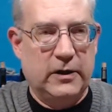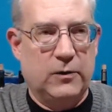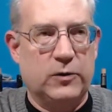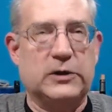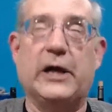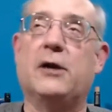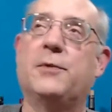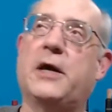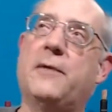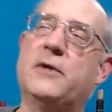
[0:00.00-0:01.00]
which later
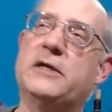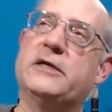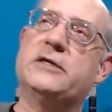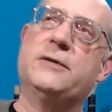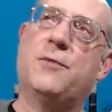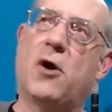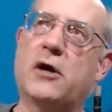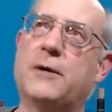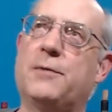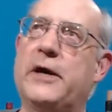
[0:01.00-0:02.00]
became the Disney
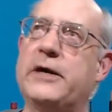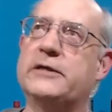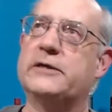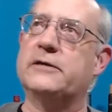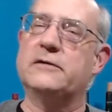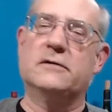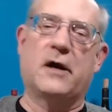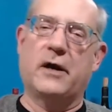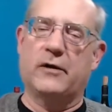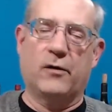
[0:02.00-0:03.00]
Marketplace, and I
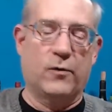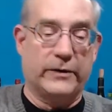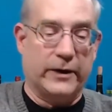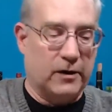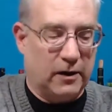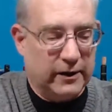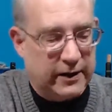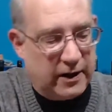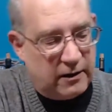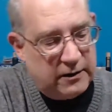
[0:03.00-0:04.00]
don't know what they call it
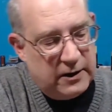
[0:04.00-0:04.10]
now,